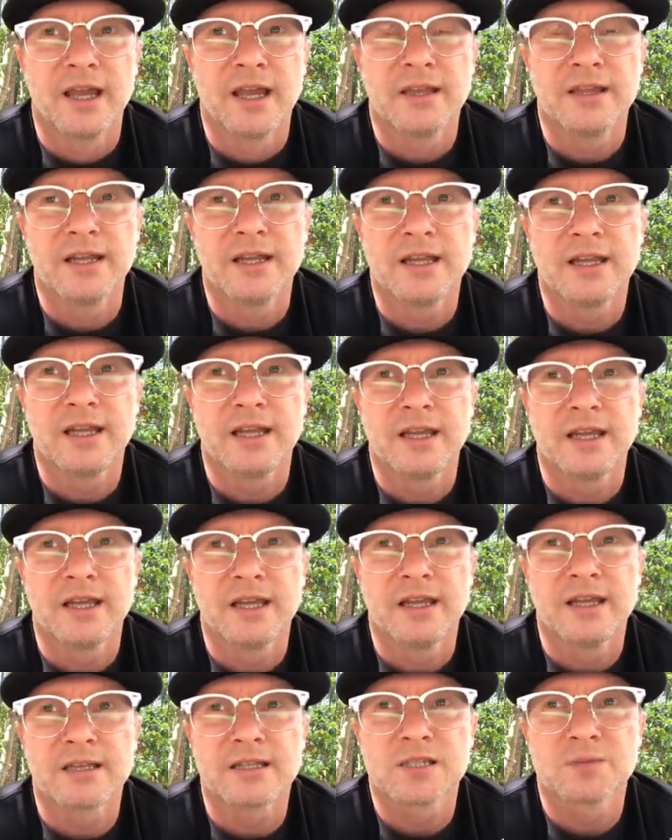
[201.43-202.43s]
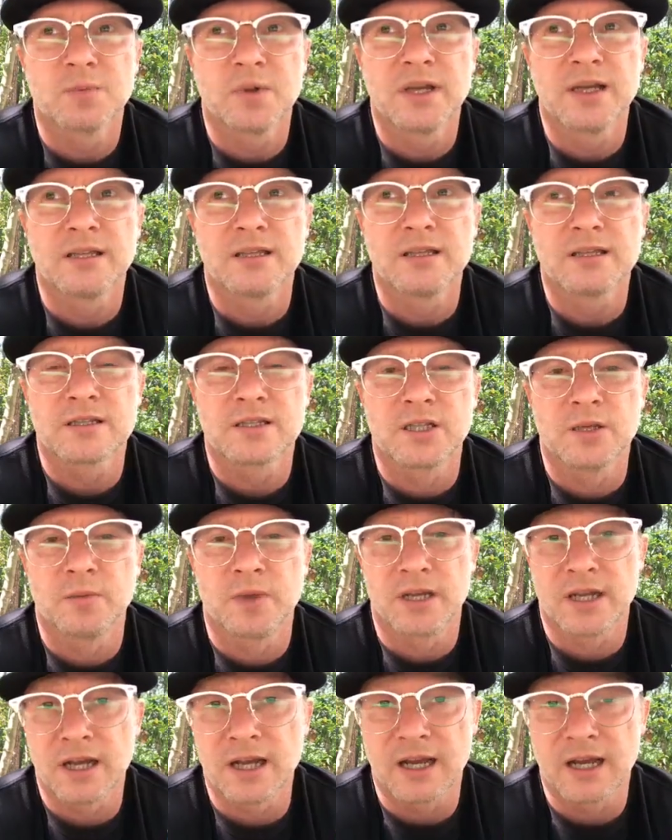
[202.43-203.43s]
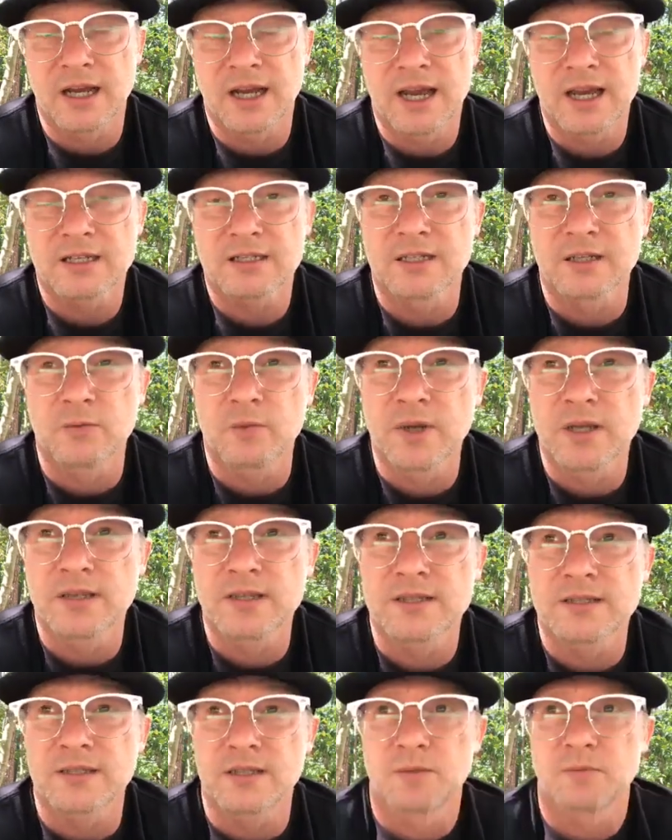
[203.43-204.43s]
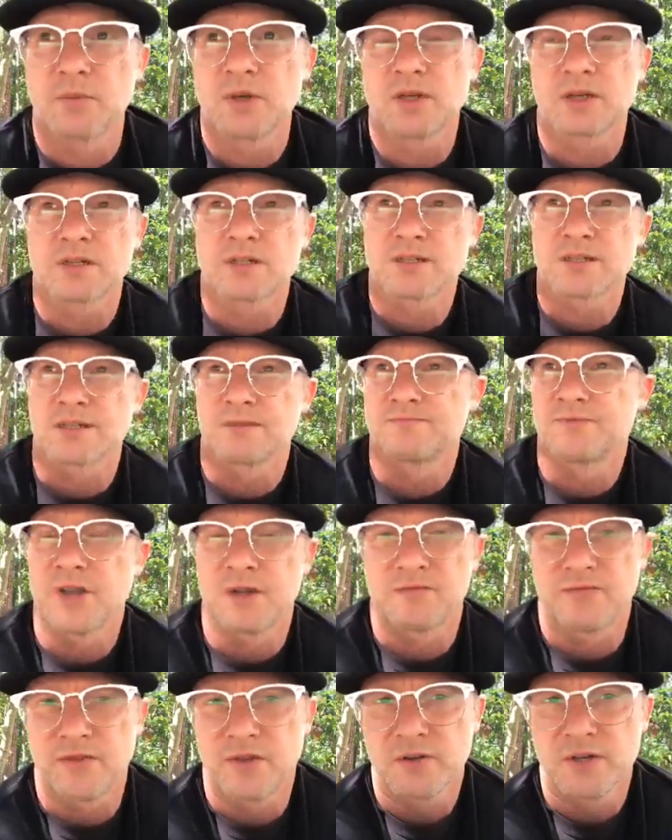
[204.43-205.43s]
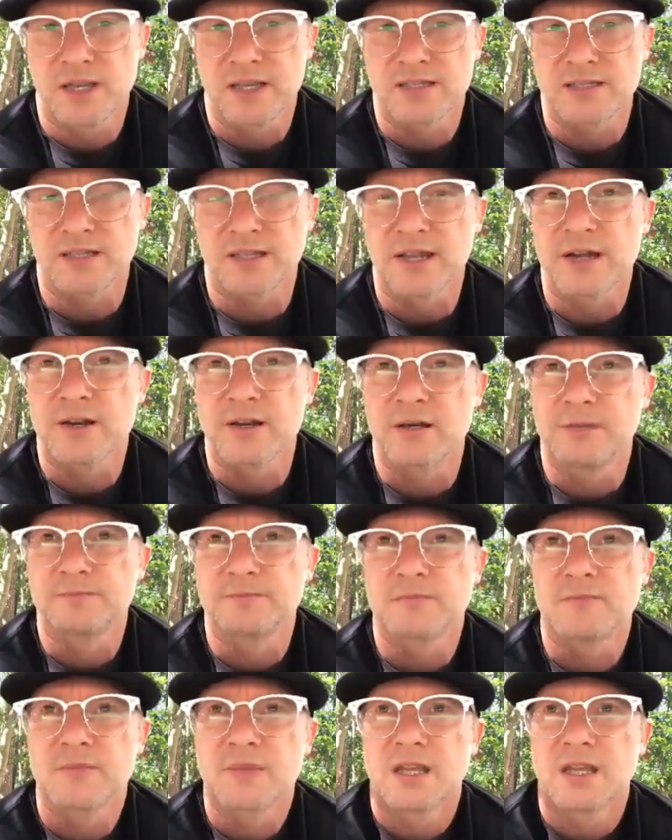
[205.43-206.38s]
And then he explained this to me, and I actually read this in a book just a few days later,